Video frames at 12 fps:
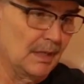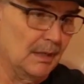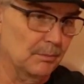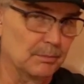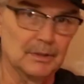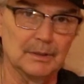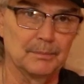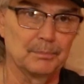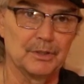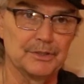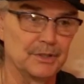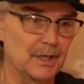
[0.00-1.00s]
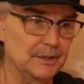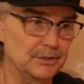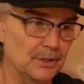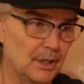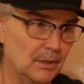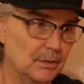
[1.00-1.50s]
I really appreciate
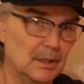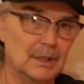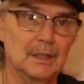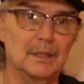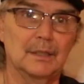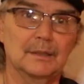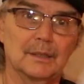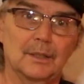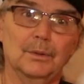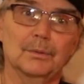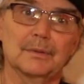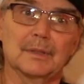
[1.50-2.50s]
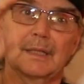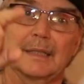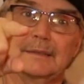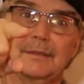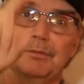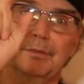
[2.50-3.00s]
y'all. So
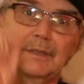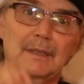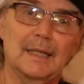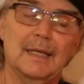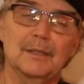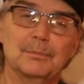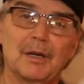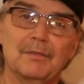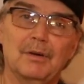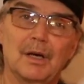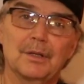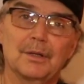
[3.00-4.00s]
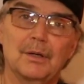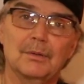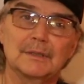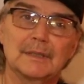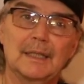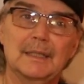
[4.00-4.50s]
that's it for today. As my father
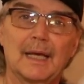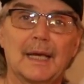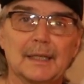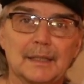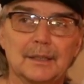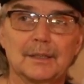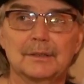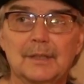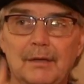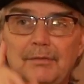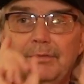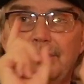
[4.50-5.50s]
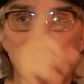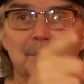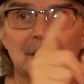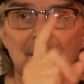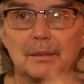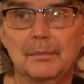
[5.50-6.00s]
always says, hang in there tough,
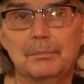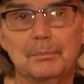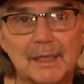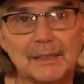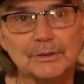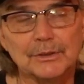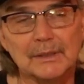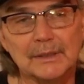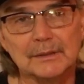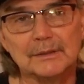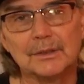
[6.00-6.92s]
be Major League.